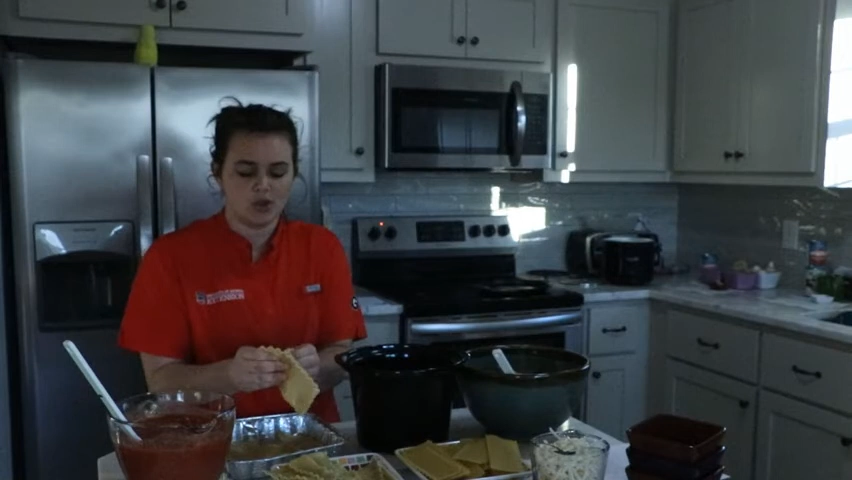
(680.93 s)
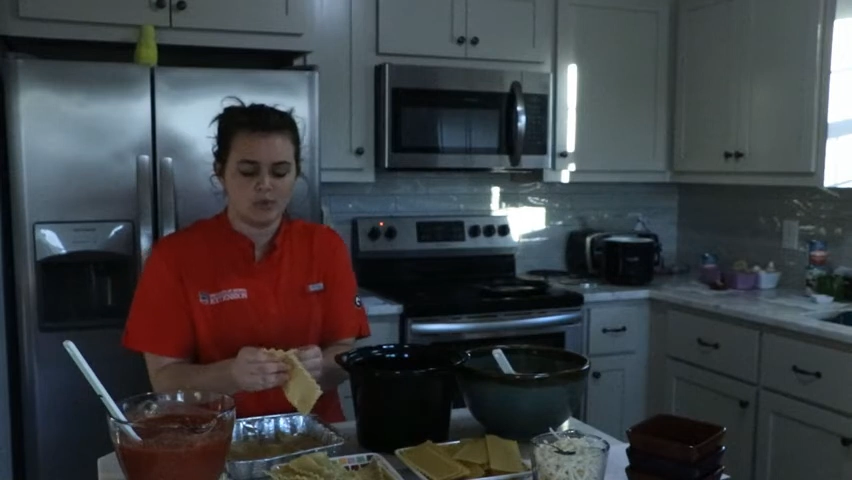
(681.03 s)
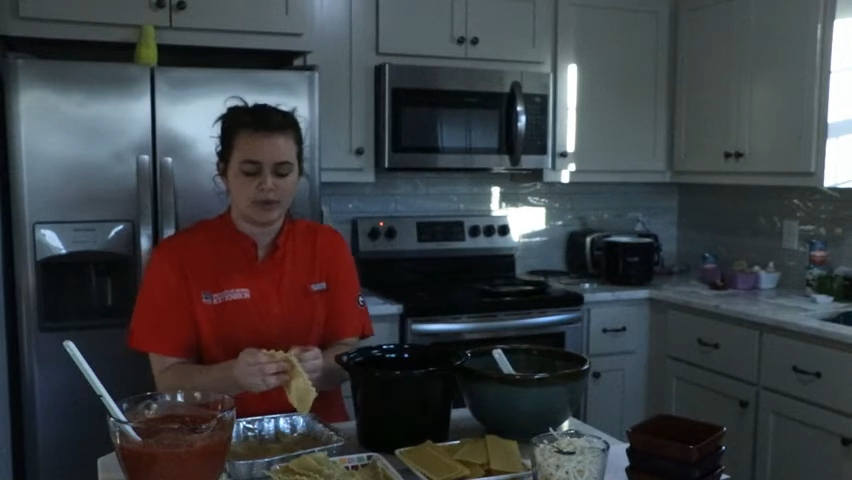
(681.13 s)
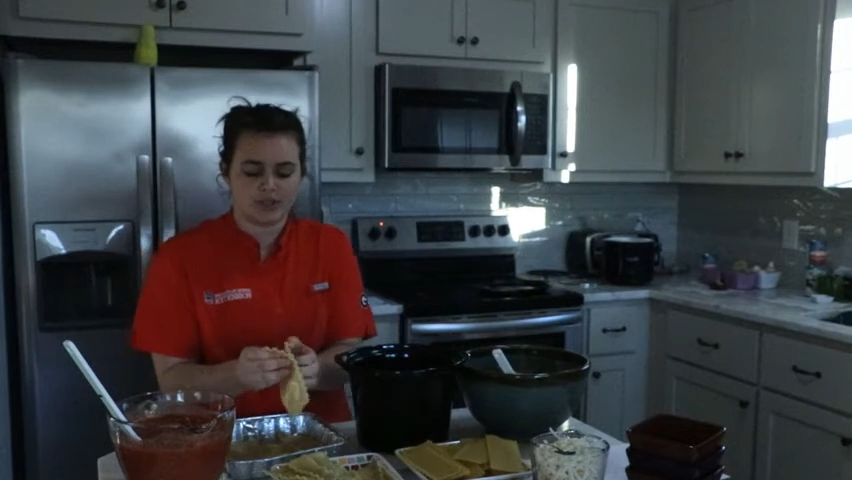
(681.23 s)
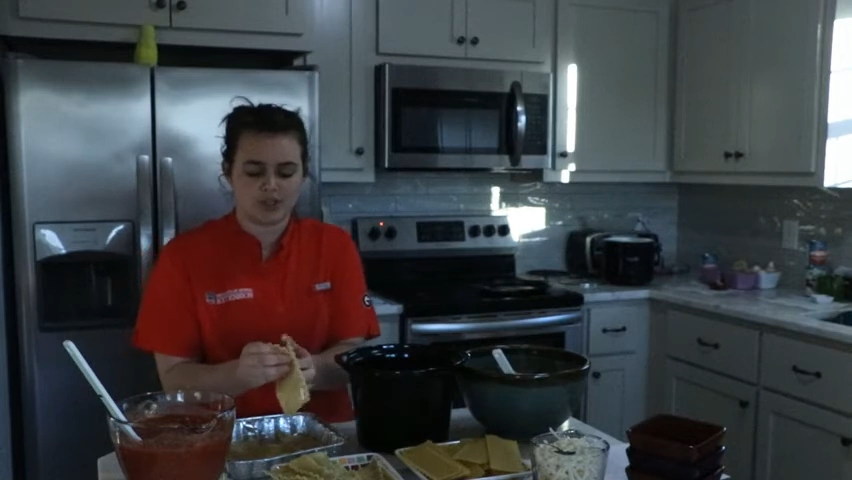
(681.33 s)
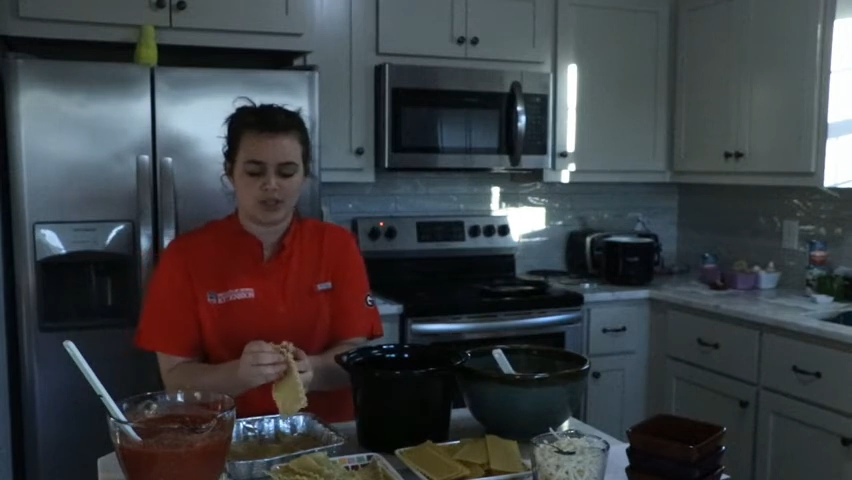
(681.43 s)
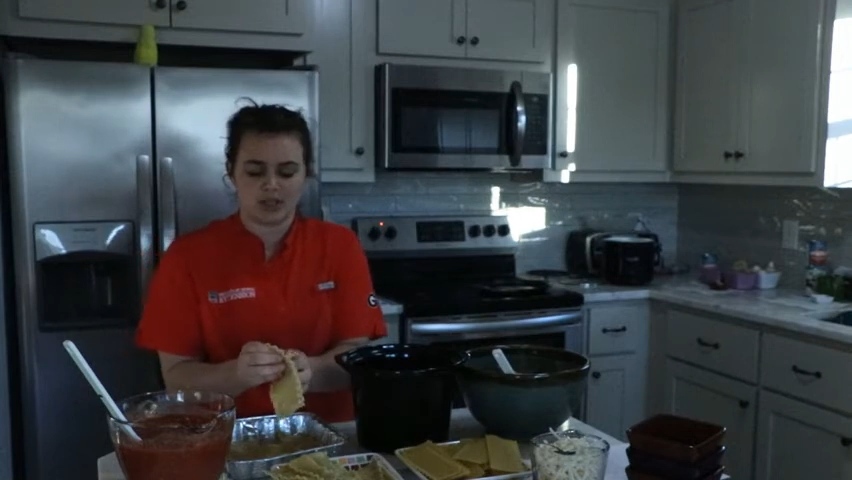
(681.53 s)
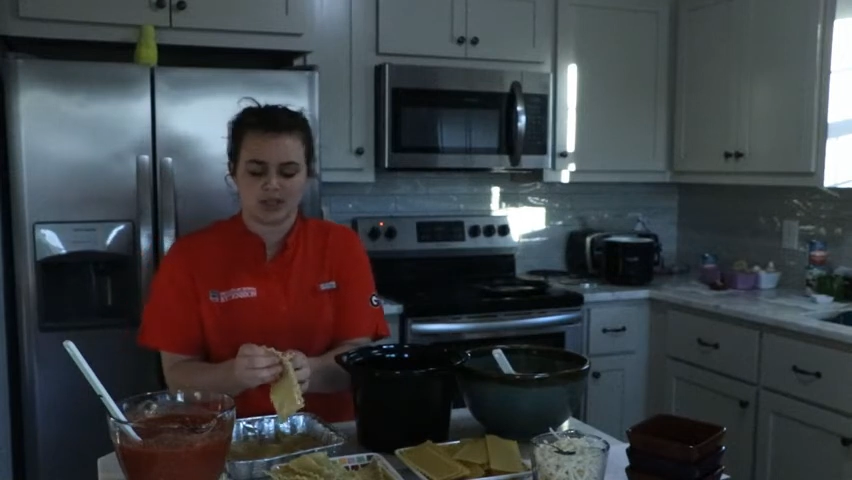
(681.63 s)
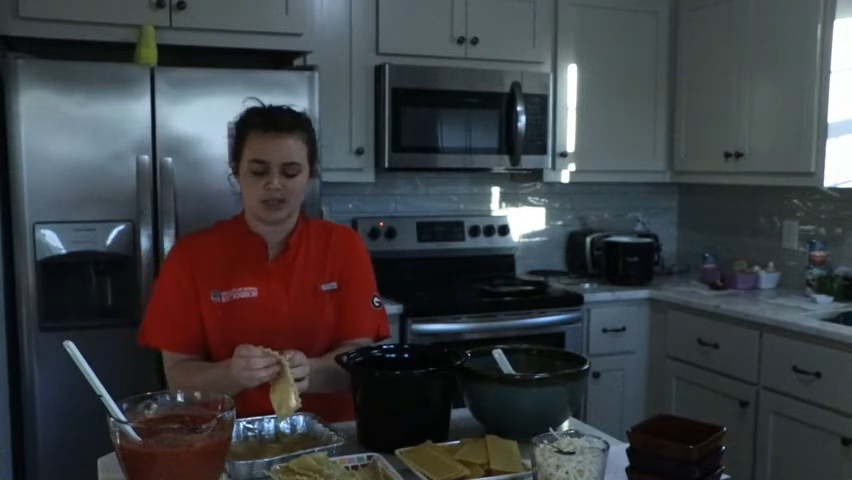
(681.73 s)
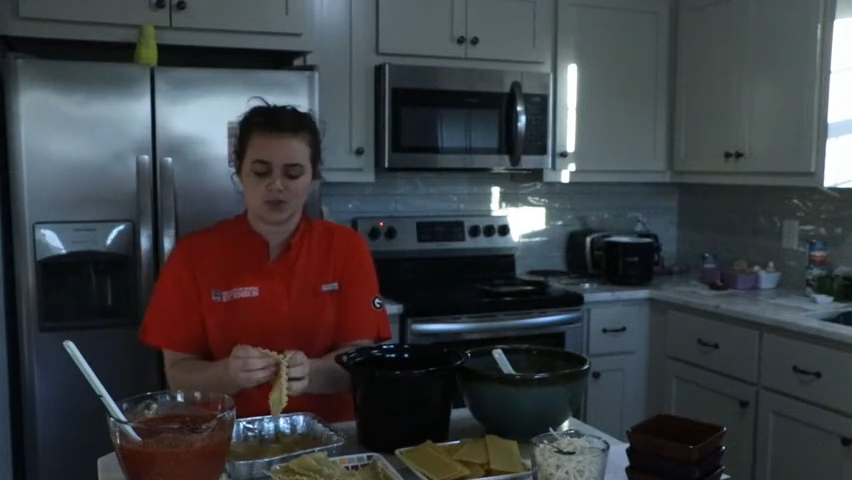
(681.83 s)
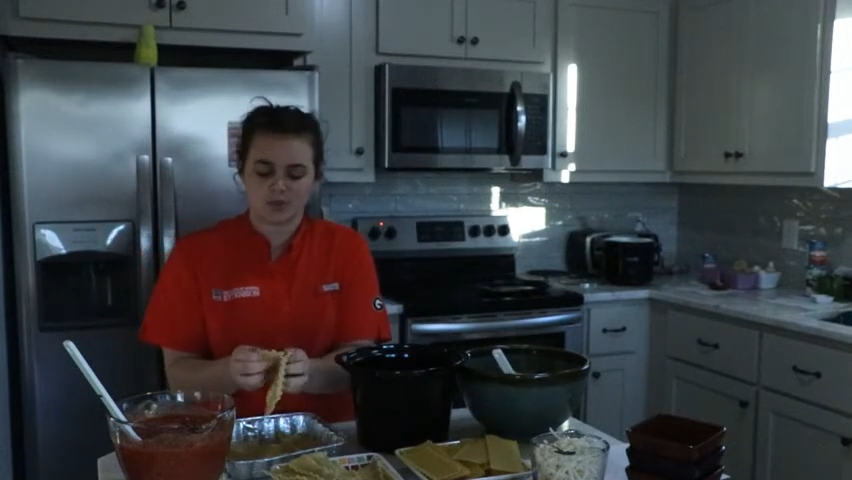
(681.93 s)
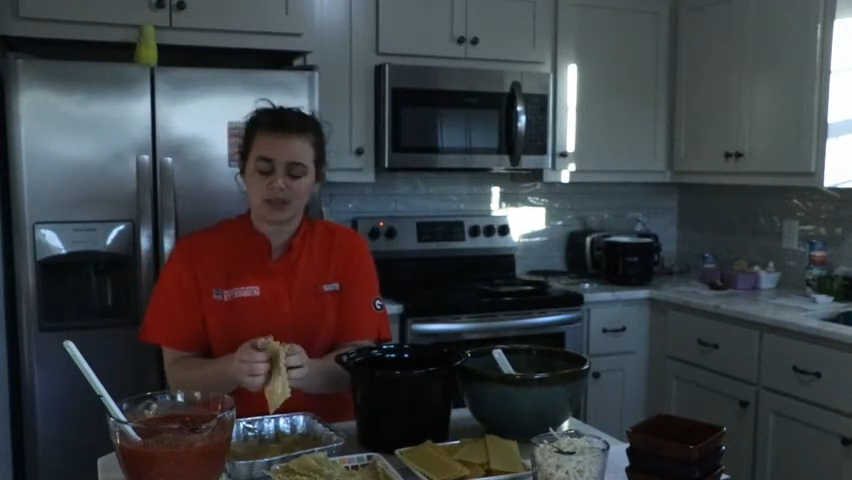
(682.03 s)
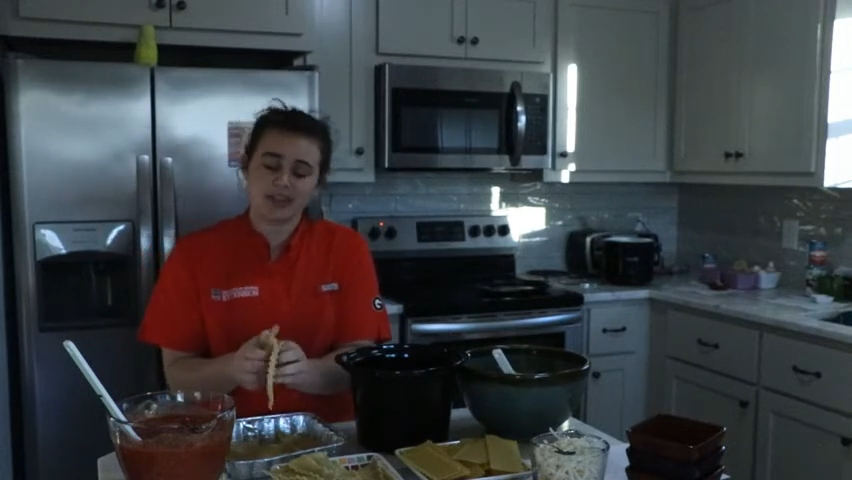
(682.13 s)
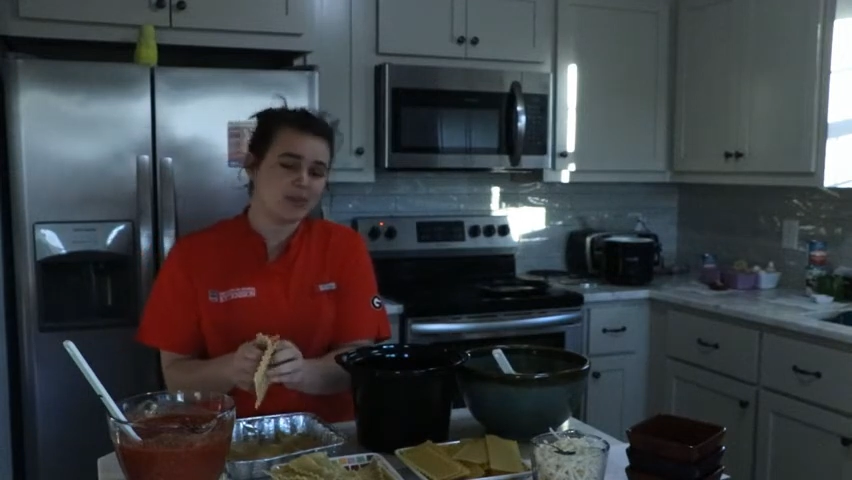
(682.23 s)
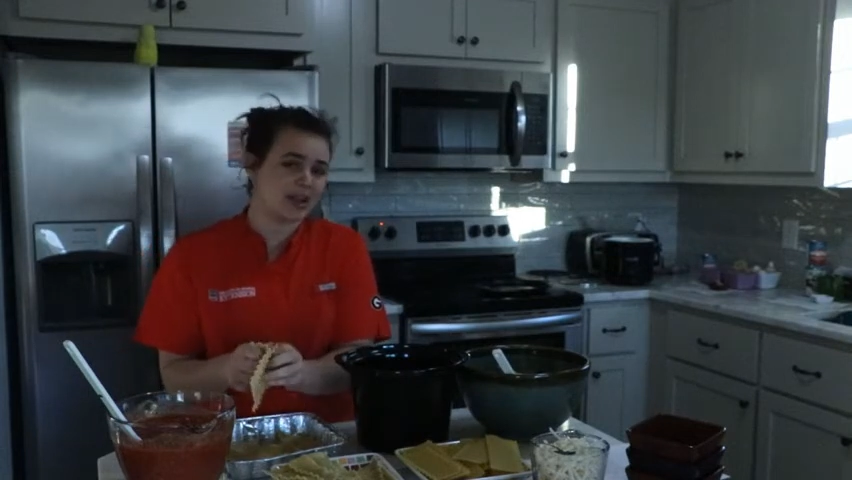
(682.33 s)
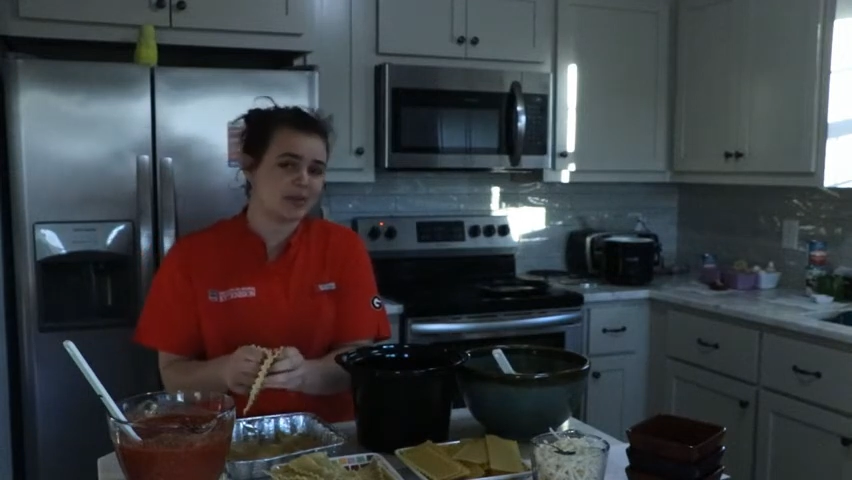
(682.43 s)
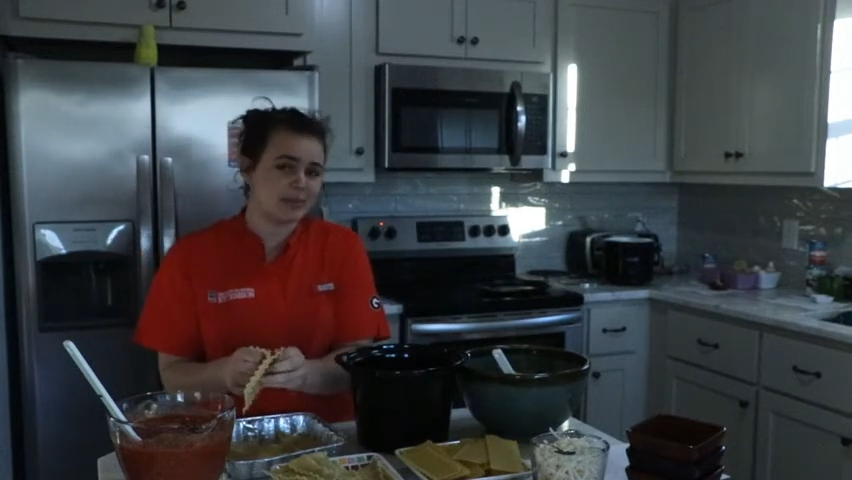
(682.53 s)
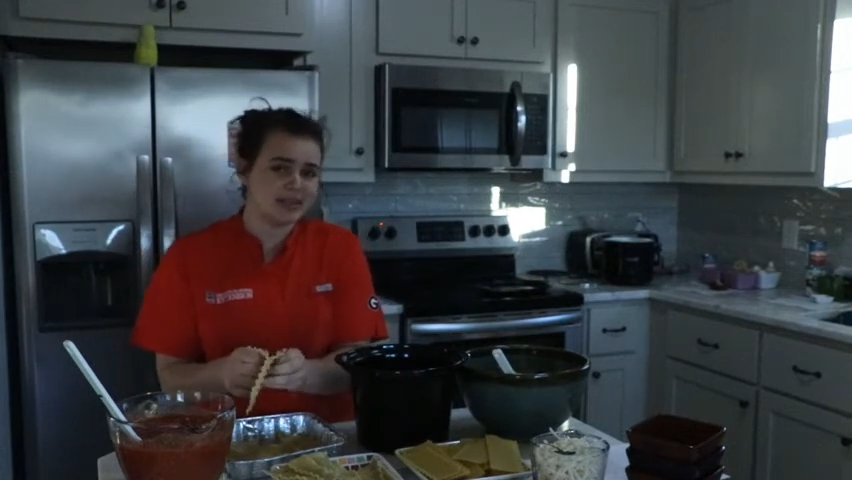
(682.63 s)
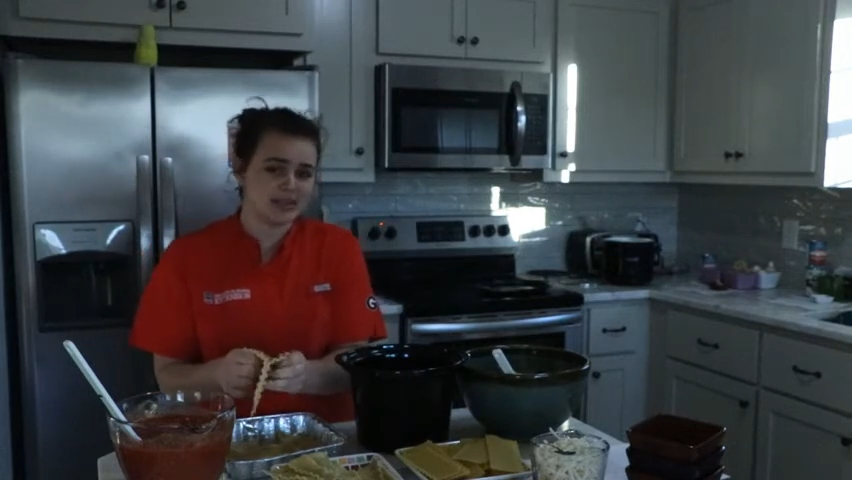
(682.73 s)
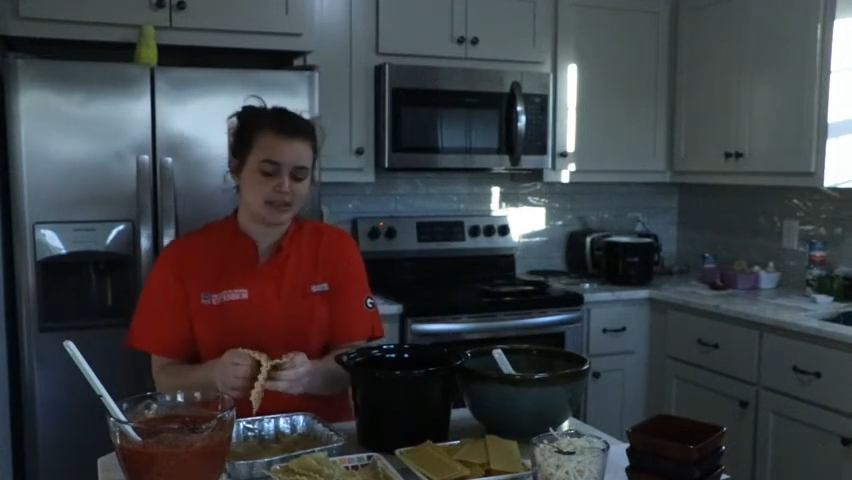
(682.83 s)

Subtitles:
which it's really recommended